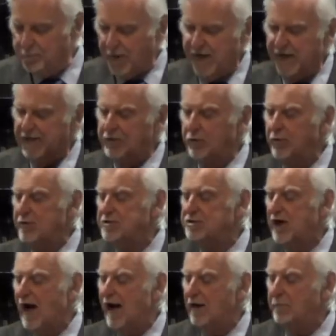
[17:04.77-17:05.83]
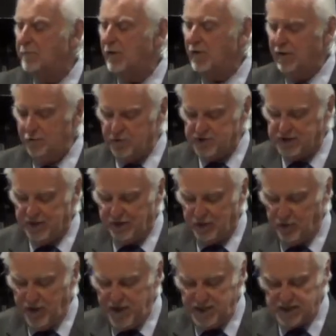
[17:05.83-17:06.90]
pain during childbearing was
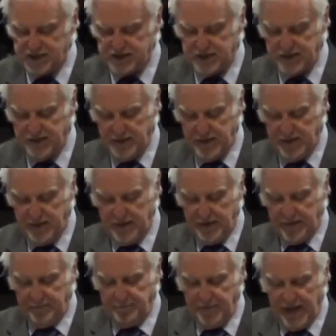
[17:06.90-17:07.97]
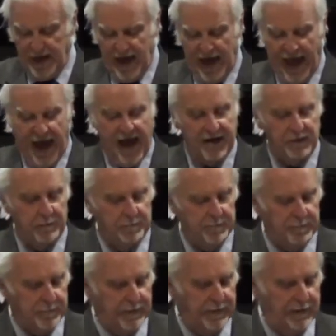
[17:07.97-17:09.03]
increased.
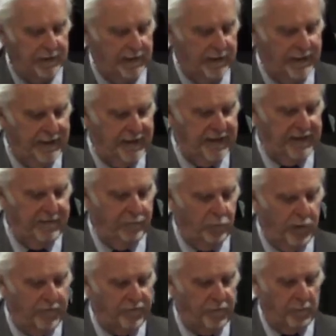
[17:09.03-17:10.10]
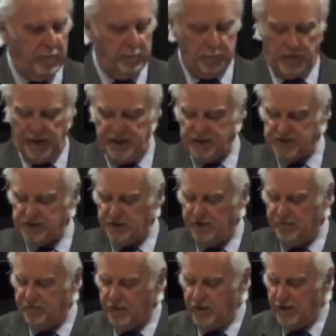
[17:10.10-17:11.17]
Adam and Eve went from a place
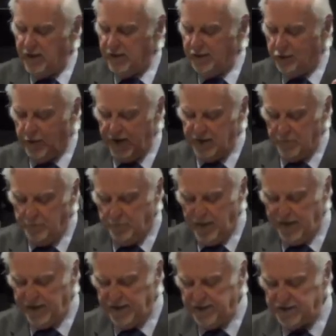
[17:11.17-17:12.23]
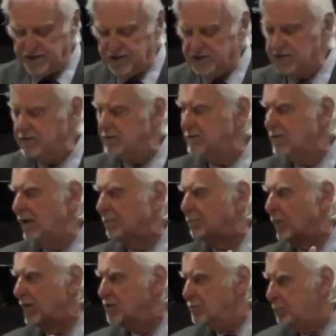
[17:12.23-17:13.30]
of great abundance and
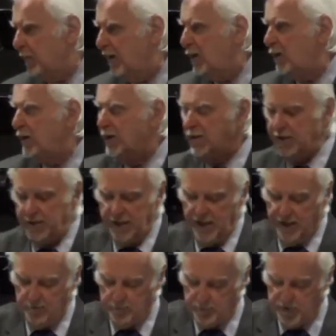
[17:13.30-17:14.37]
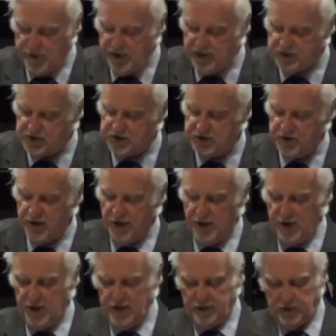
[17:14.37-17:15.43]
prosperity and peace
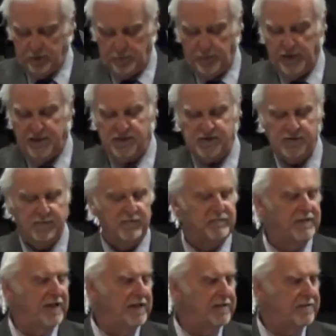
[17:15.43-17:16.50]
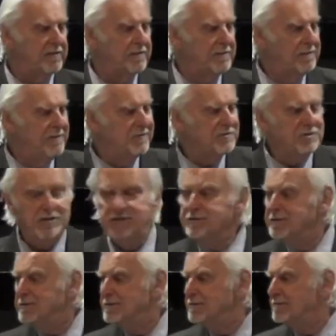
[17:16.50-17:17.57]
to a place of death,
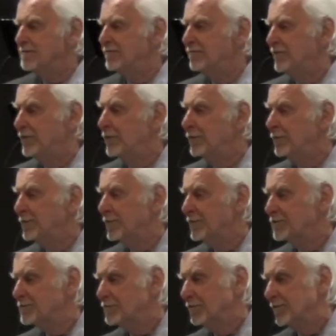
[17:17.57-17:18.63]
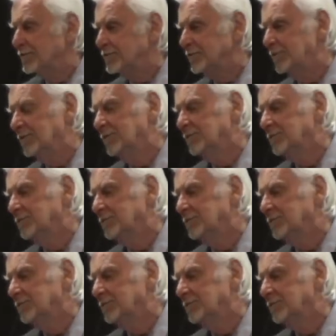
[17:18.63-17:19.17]
disease, fear, and destruction.